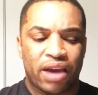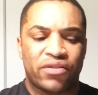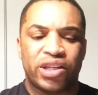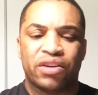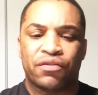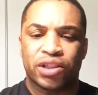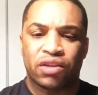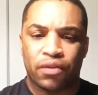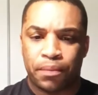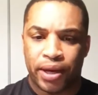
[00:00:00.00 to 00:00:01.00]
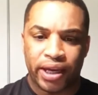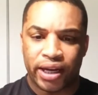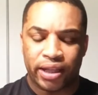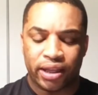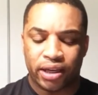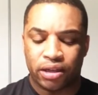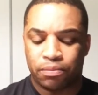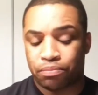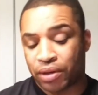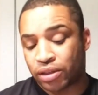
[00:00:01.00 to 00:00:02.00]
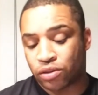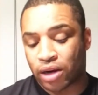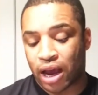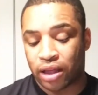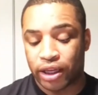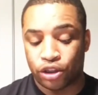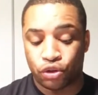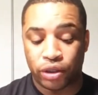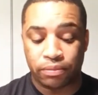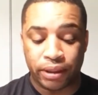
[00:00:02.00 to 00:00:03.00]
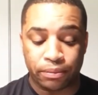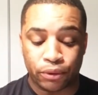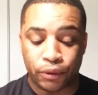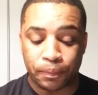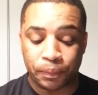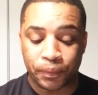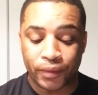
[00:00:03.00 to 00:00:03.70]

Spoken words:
they have a difference of opinion. I think it depends on how they treat people.